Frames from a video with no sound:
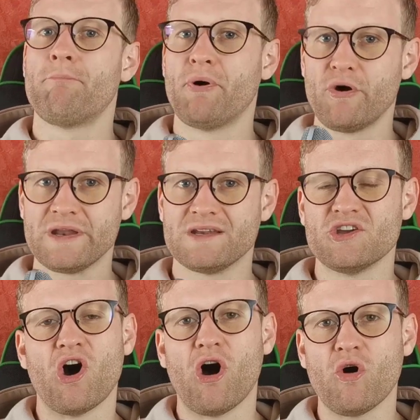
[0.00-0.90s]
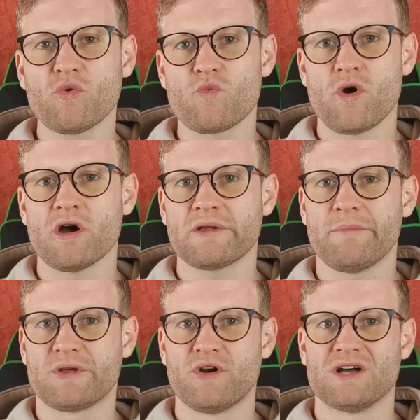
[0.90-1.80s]
put in your own
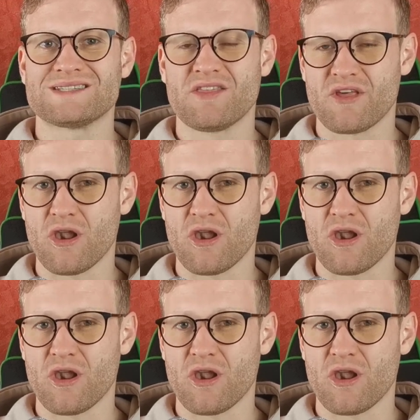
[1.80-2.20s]
work, because in the